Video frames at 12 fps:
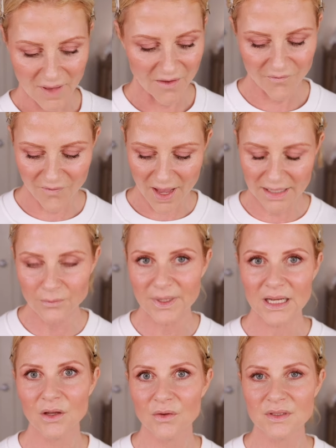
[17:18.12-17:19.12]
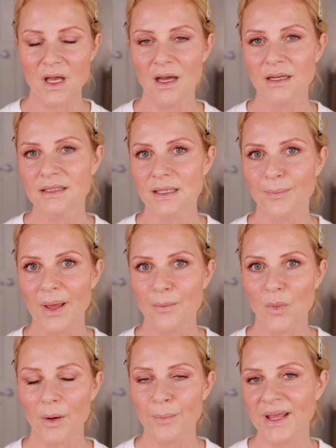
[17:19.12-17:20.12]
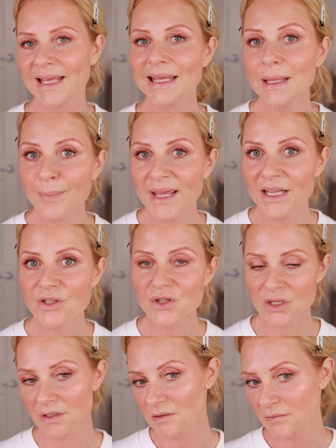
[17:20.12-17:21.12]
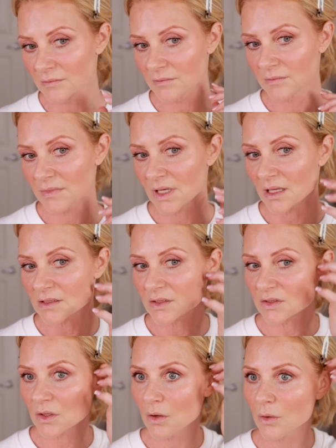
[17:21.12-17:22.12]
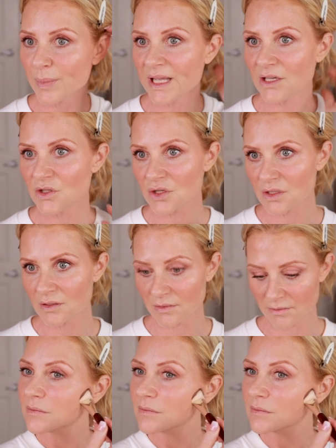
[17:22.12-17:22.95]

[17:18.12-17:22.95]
I find when it goes on, it's a bit more pinky peach, not so peach.